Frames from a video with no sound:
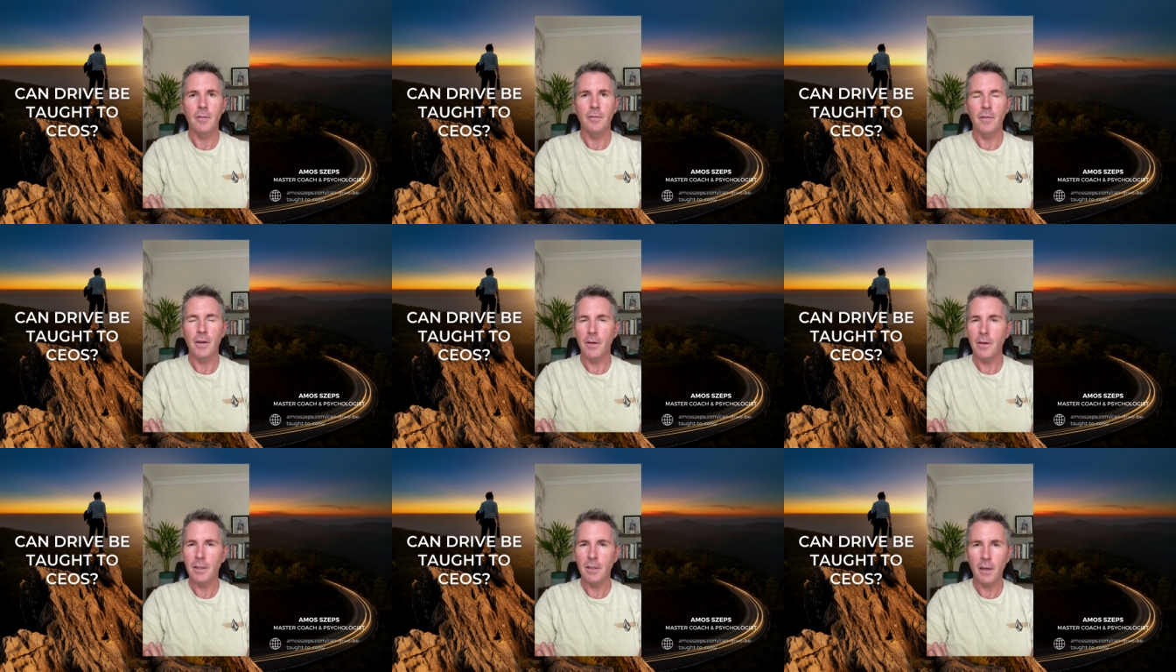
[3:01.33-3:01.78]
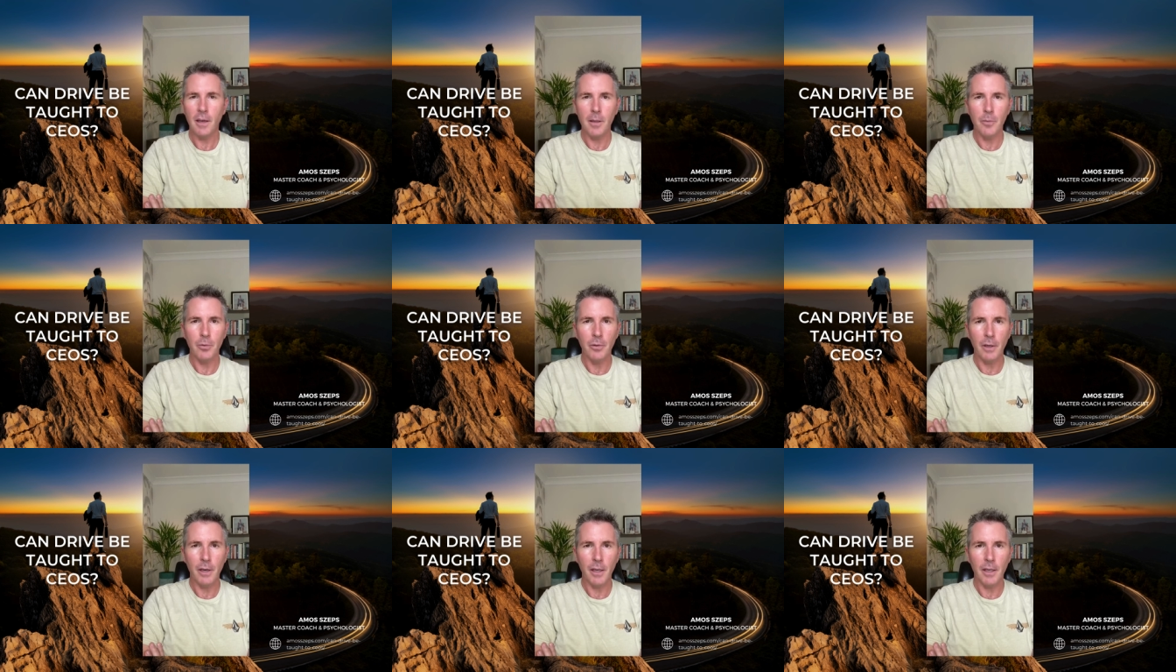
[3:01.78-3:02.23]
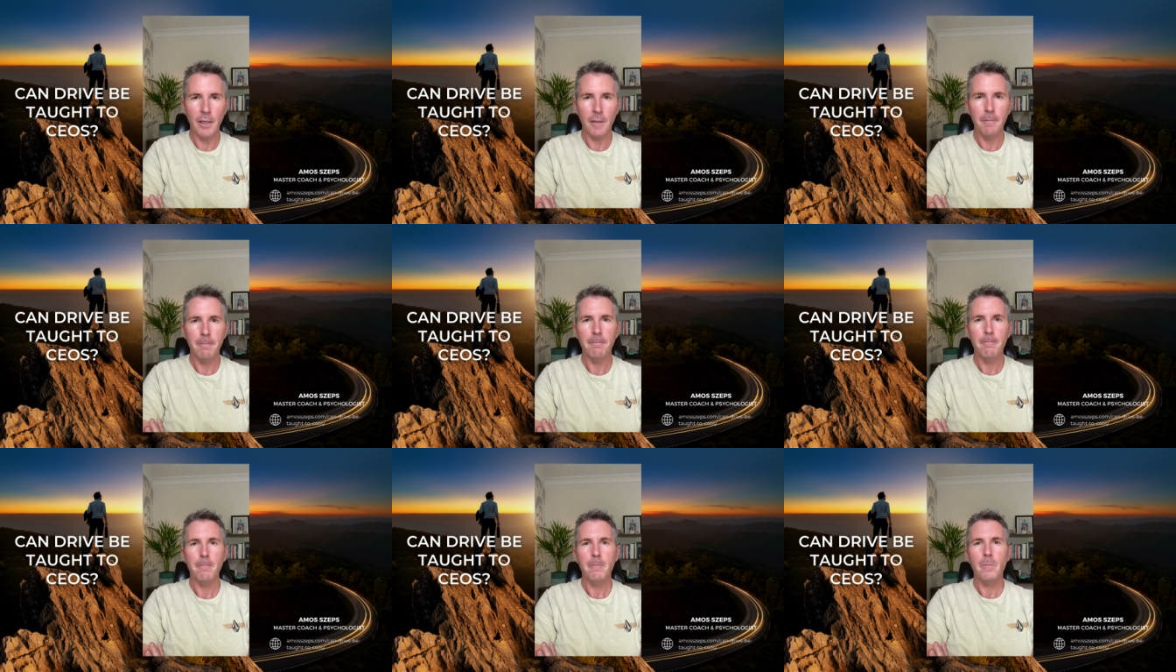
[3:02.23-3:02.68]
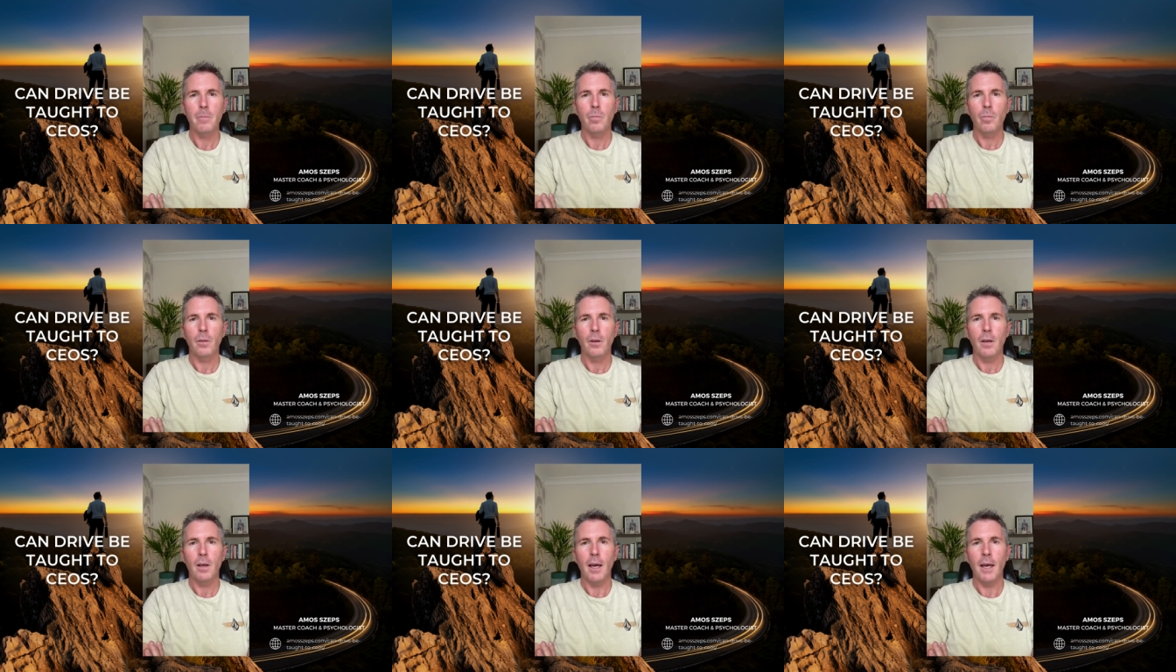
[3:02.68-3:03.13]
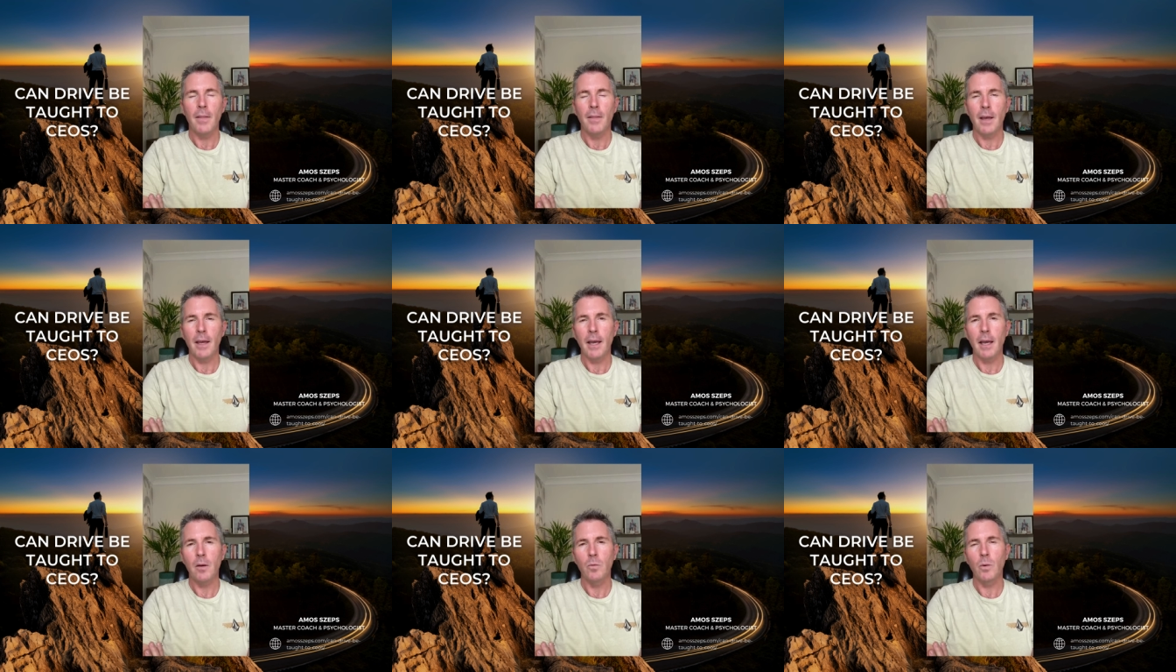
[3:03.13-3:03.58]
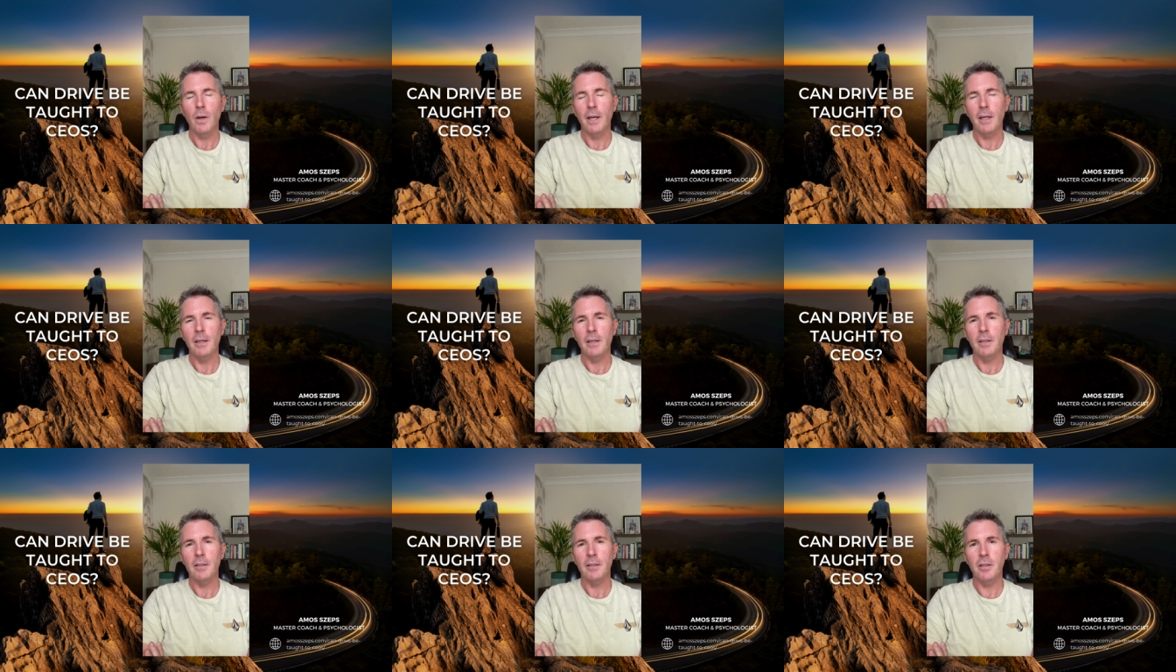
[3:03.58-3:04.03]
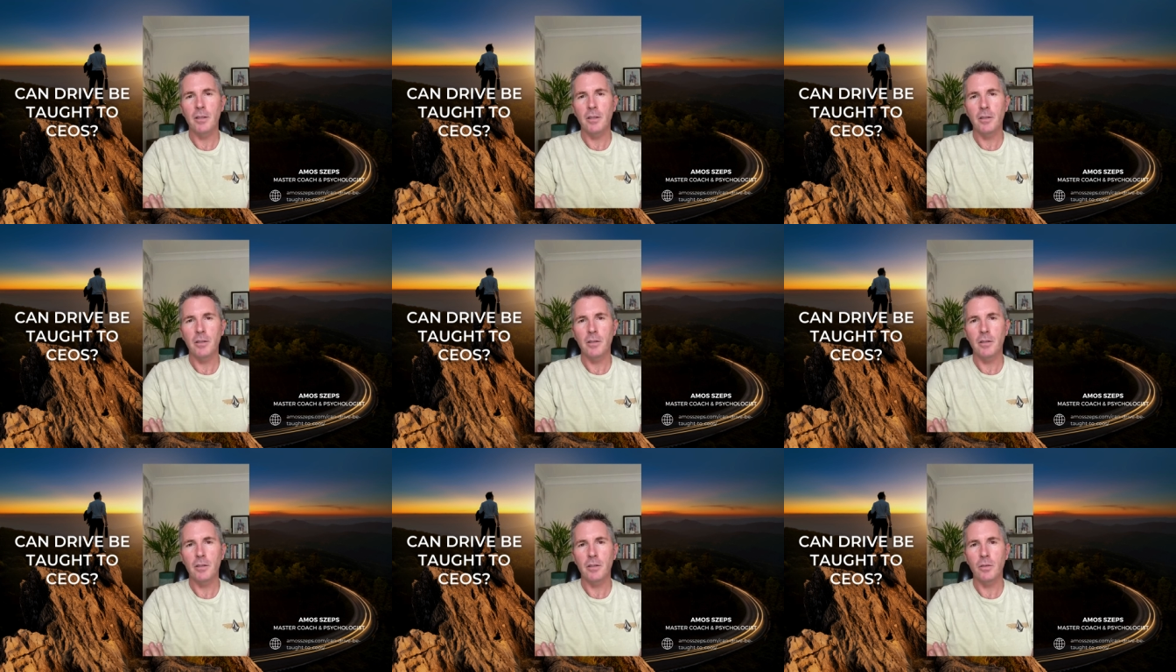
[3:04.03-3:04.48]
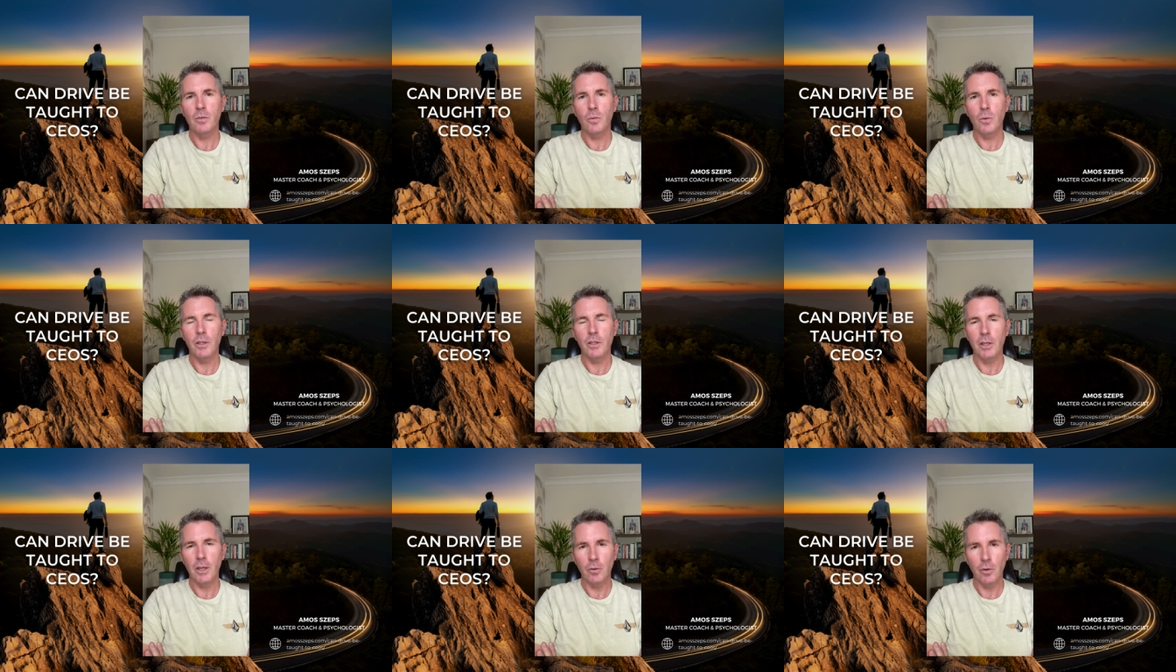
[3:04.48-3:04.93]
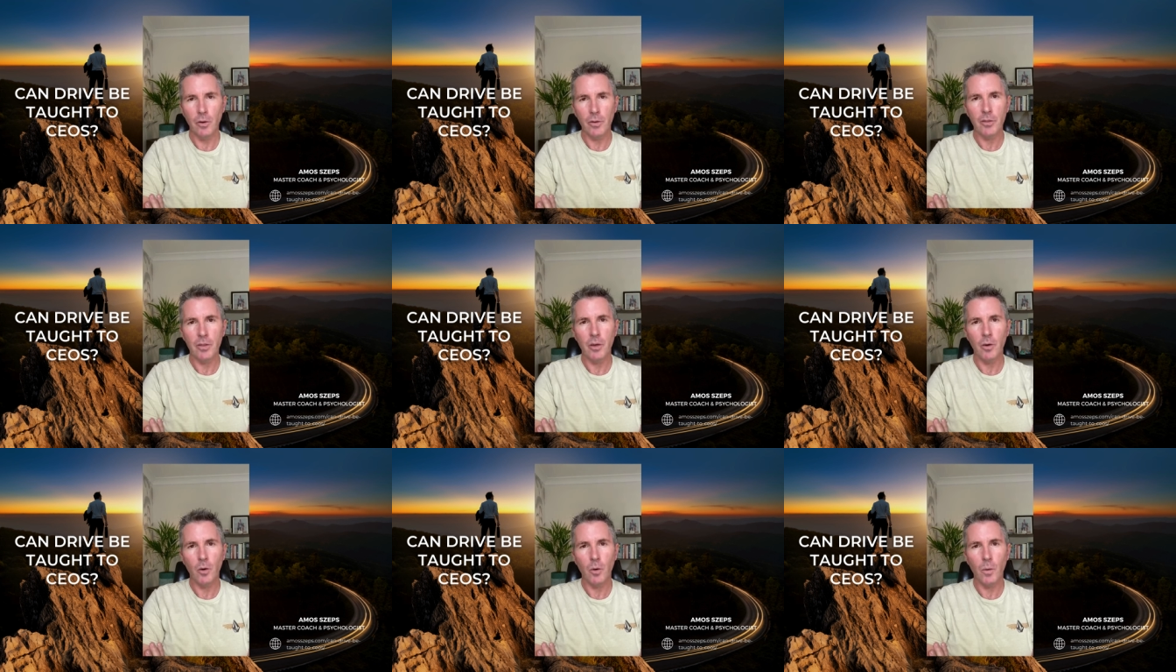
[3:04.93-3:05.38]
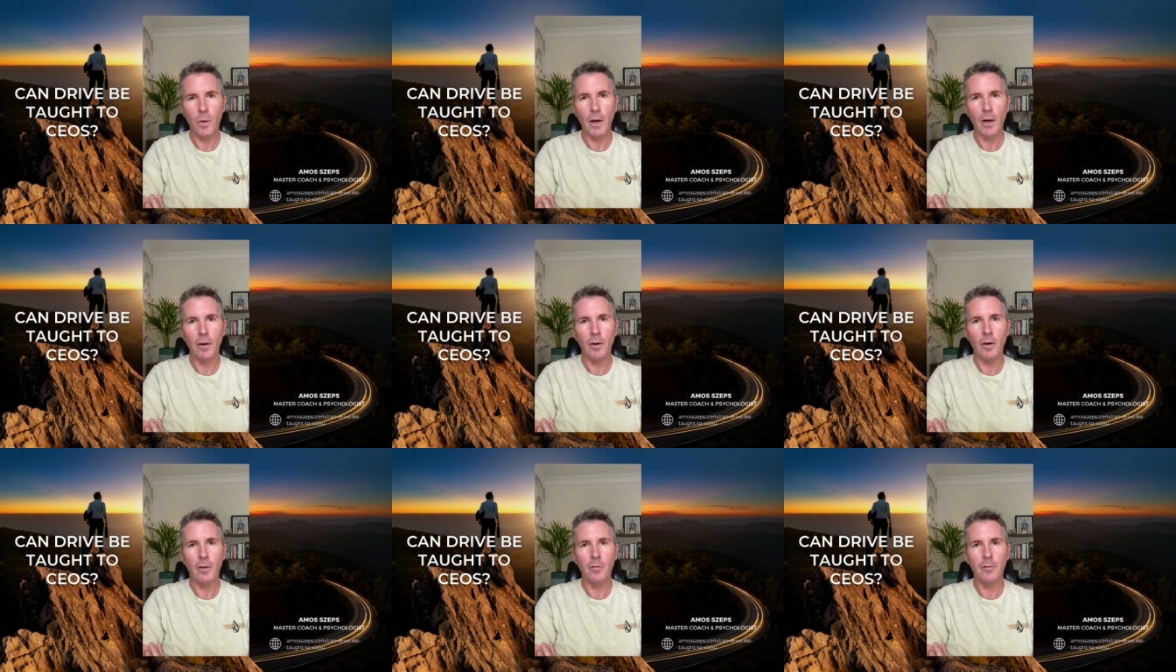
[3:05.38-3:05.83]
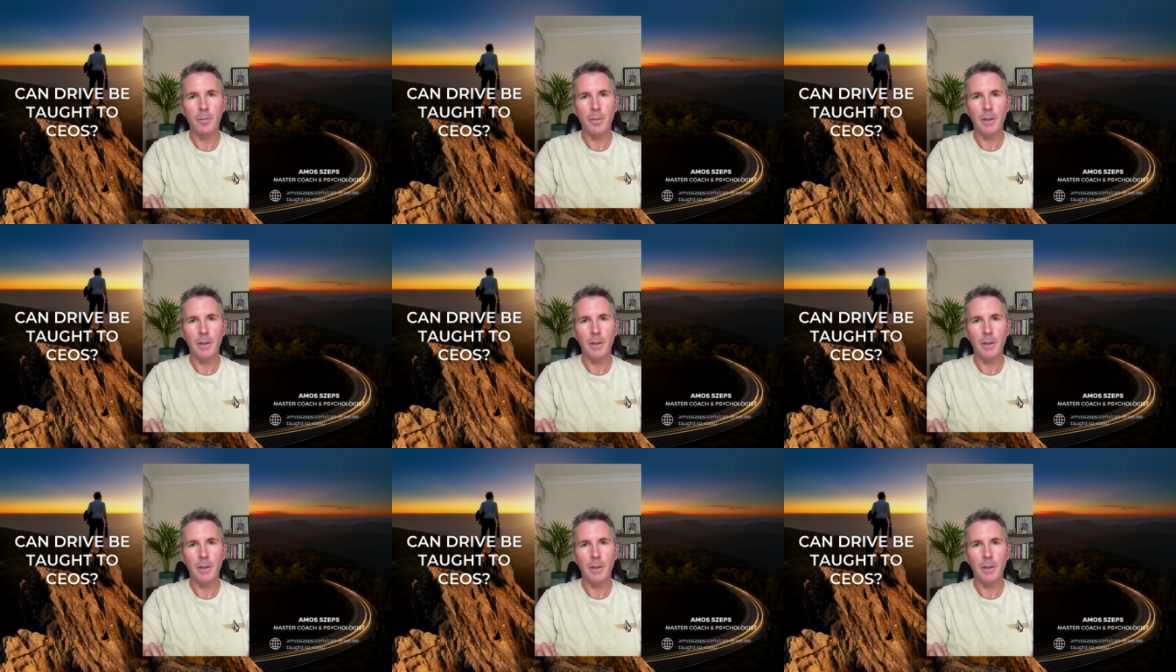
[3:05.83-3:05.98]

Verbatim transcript: very deliberately, and they had weaknesses which they're also aware of,